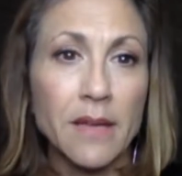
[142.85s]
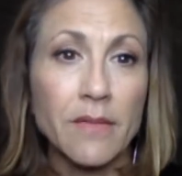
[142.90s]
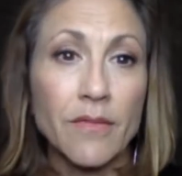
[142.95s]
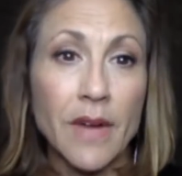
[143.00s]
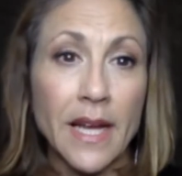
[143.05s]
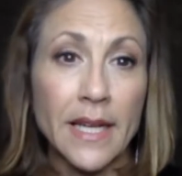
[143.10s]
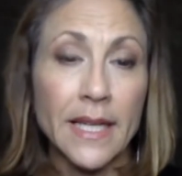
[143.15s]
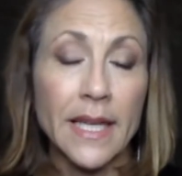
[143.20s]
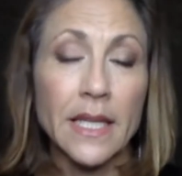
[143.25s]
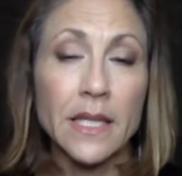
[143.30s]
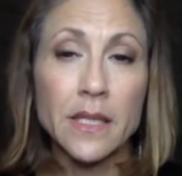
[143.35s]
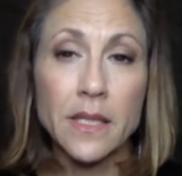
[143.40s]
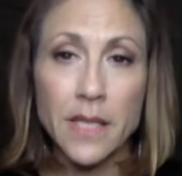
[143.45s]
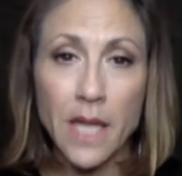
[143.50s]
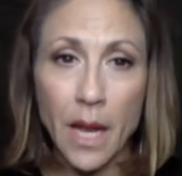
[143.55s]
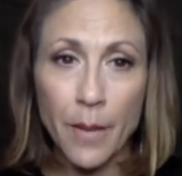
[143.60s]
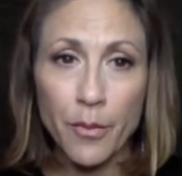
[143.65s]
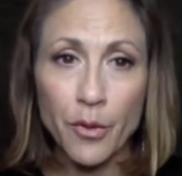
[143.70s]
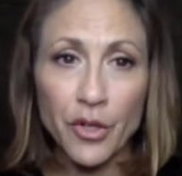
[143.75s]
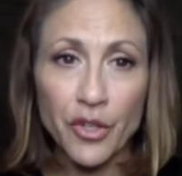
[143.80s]
Ready?
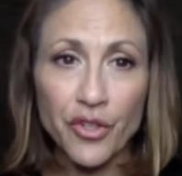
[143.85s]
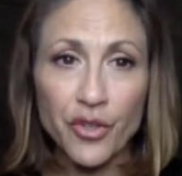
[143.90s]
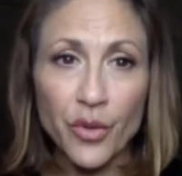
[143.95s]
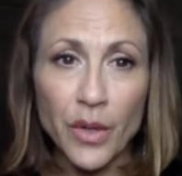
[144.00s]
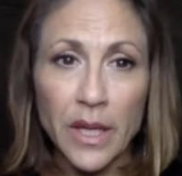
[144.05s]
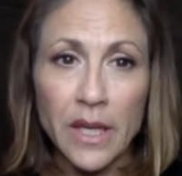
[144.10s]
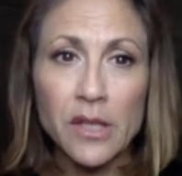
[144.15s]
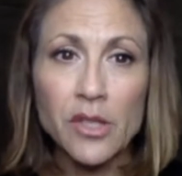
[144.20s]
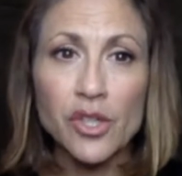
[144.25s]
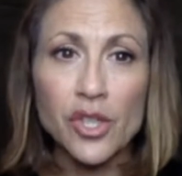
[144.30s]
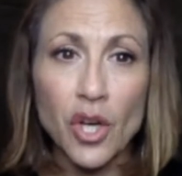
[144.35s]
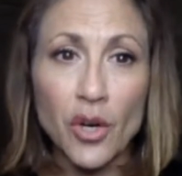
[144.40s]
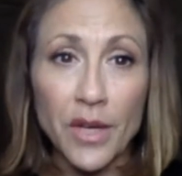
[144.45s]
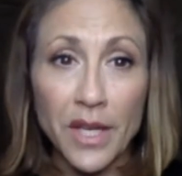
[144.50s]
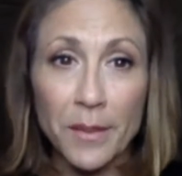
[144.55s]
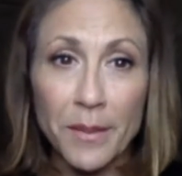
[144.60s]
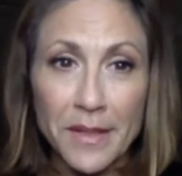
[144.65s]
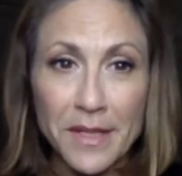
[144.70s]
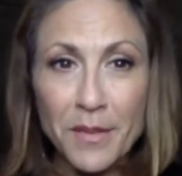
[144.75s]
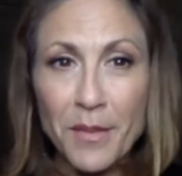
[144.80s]
Stop what you're doing, go get a
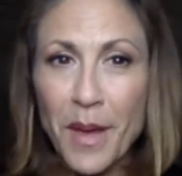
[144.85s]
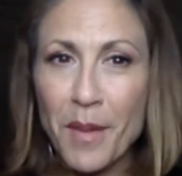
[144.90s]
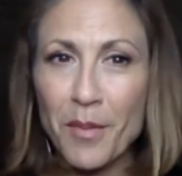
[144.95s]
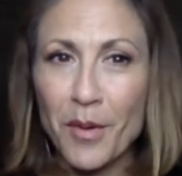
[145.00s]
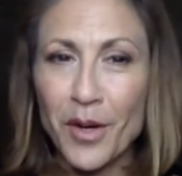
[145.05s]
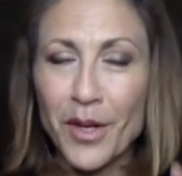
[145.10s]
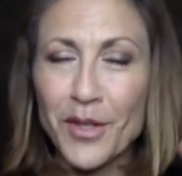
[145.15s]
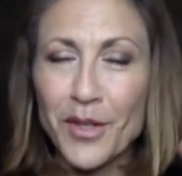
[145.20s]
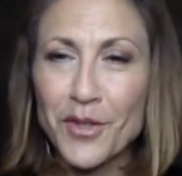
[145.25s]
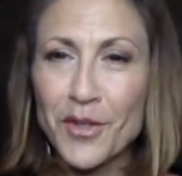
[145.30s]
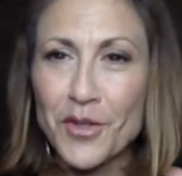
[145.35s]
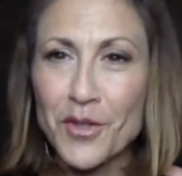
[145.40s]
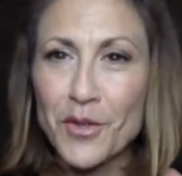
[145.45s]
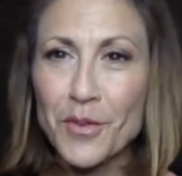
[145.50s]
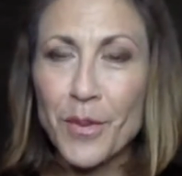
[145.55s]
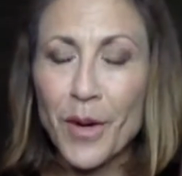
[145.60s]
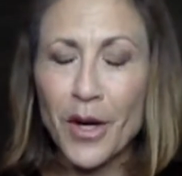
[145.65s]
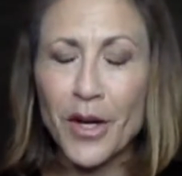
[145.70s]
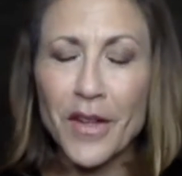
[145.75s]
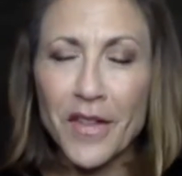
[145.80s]
piece of paper because this is
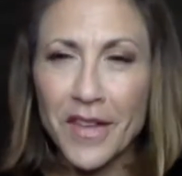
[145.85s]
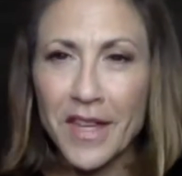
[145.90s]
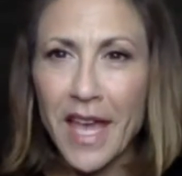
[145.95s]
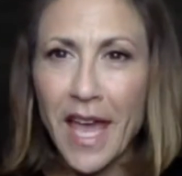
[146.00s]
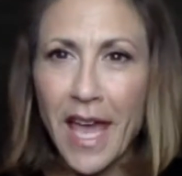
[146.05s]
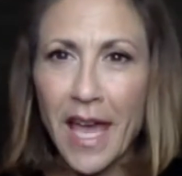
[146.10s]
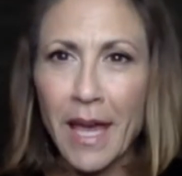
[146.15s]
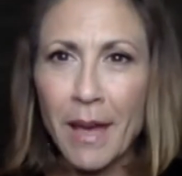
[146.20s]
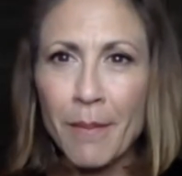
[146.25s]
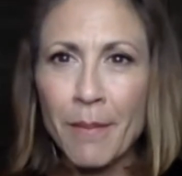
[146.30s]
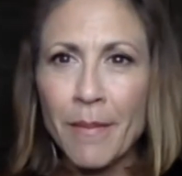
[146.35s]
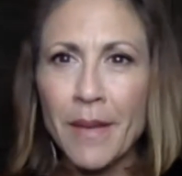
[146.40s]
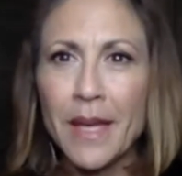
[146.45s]
part of the game.